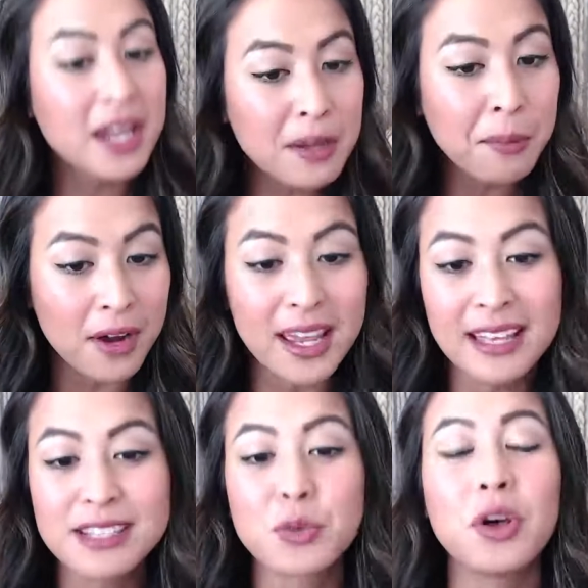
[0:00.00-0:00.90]

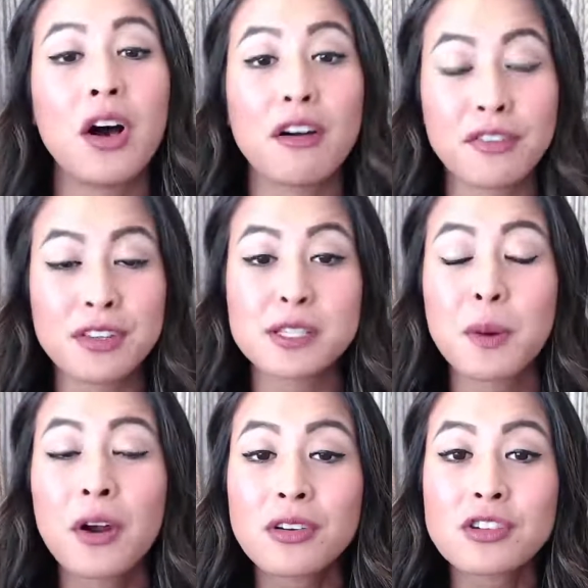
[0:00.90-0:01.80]
brands will offer this
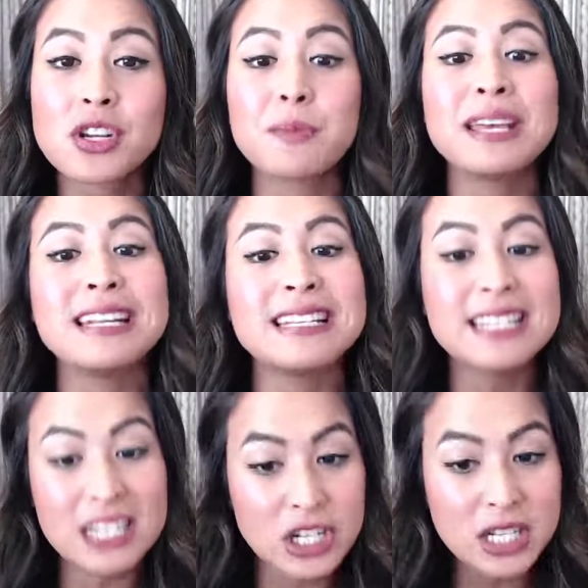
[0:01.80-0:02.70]
partnership in
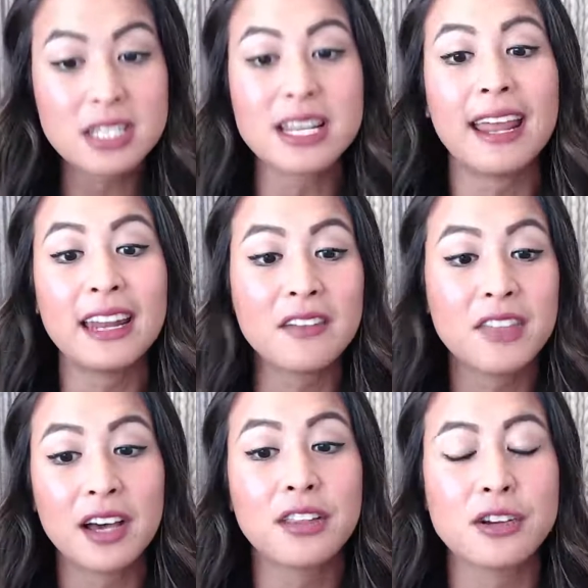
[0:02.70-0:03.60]
addition to any of
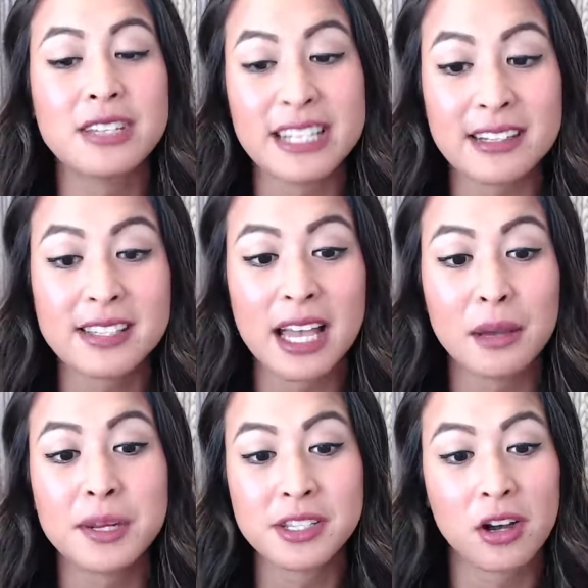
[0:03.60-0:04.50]
the other deals I'll
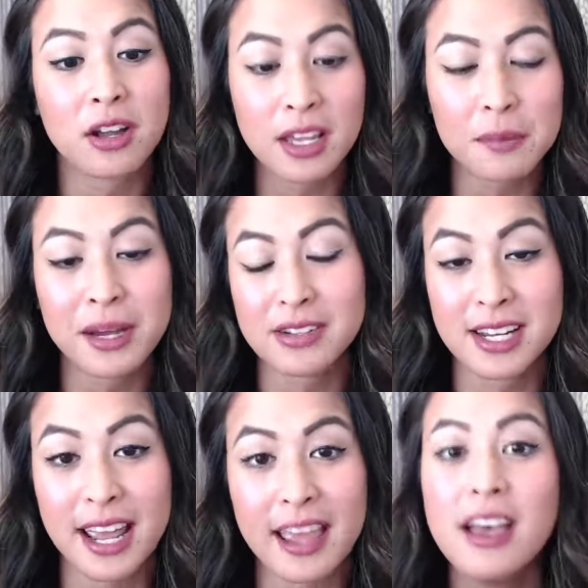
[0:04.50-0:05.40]
be talking about
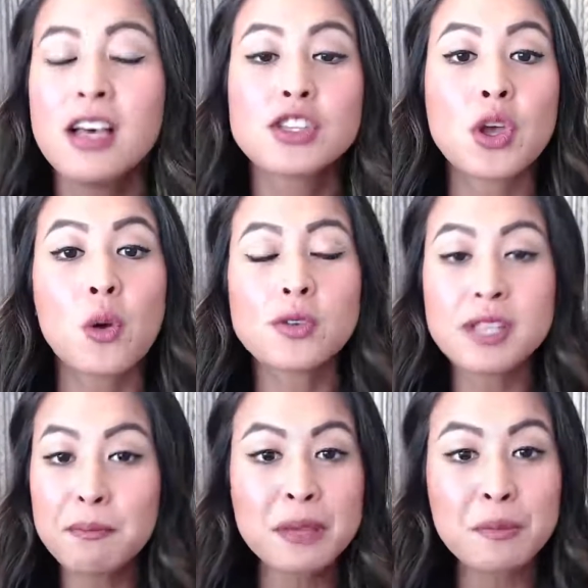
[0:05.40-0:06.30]
today. So
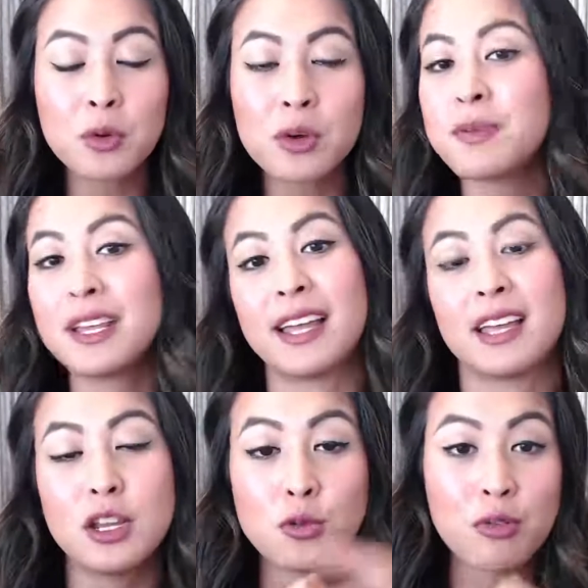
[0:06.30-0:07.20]
some people would be like,
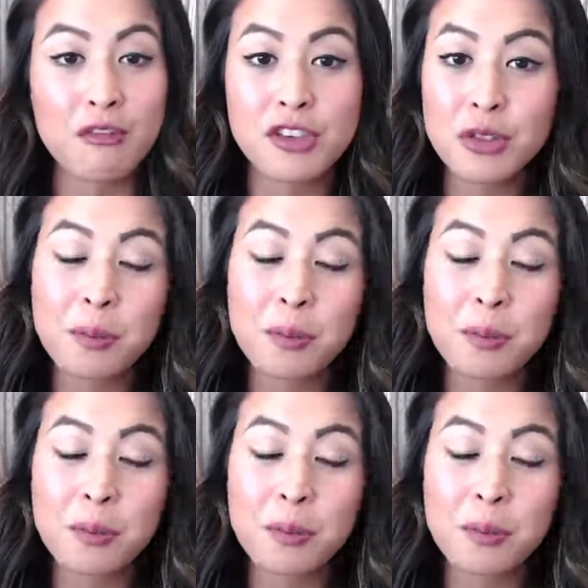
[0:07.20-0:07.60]
can you review the